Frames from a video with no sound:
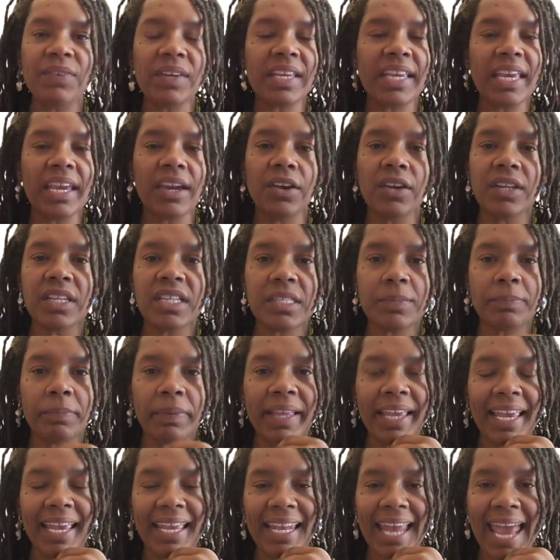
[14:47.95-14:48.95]
carry this
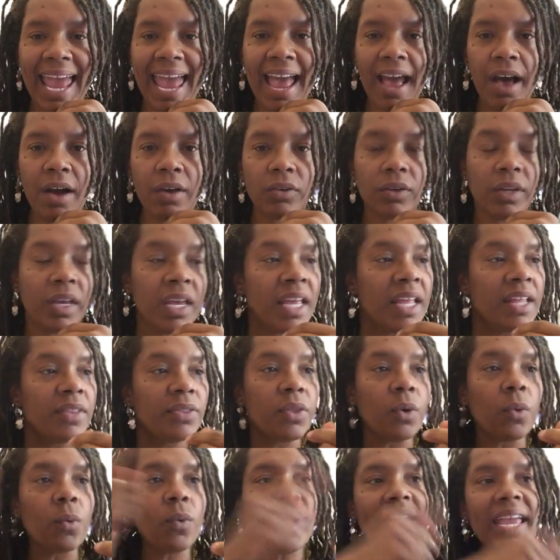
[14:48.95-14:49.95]
plan out?
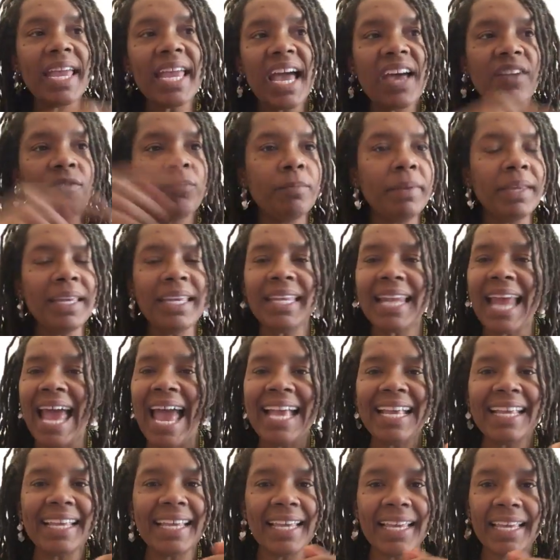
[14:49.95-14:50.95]
The way I've been, I
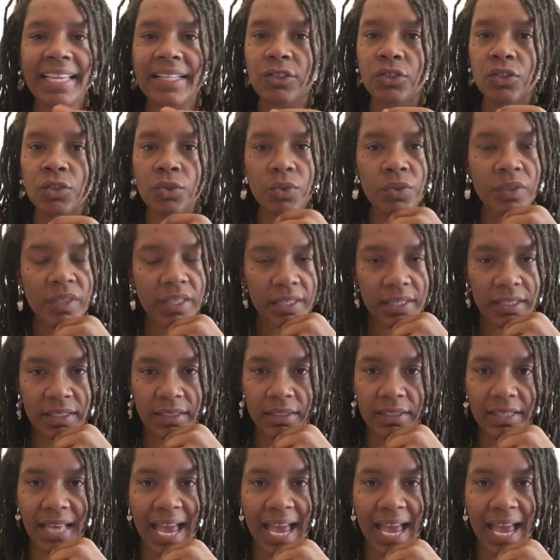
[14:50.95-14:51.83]
can't do this.